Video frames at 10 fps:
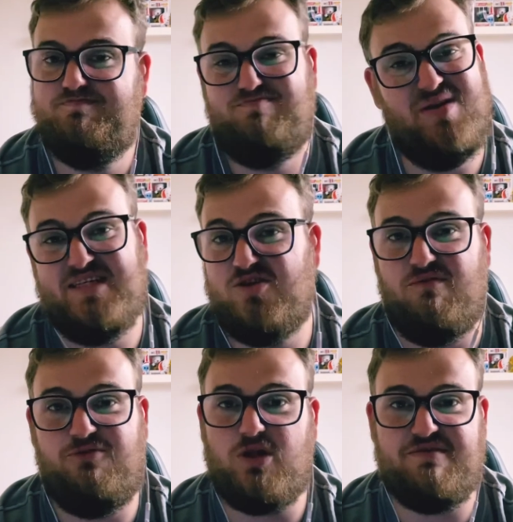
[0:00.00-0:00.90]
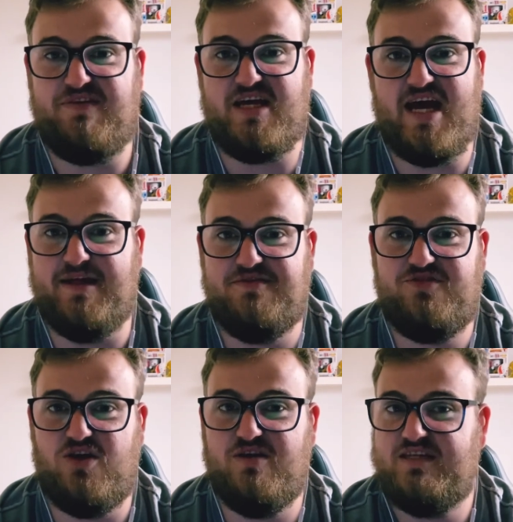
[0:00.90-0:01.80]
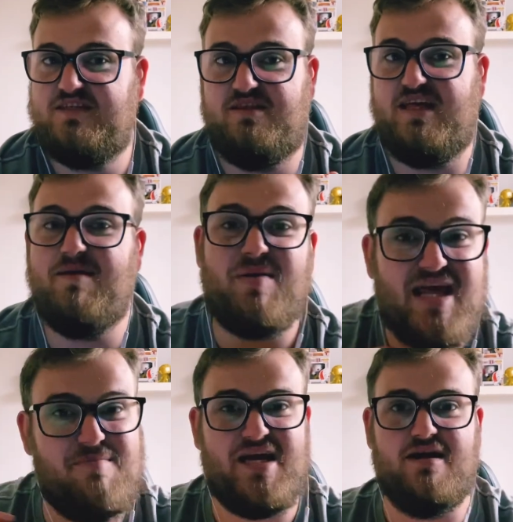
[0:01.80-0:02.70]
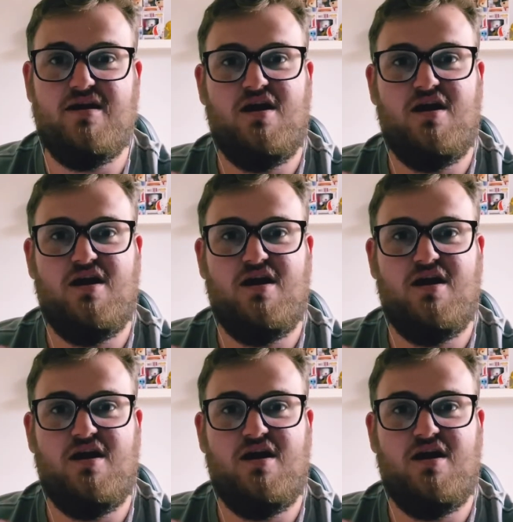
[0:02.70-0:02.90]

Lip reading: But he's not fully fit yet. So that's the epitome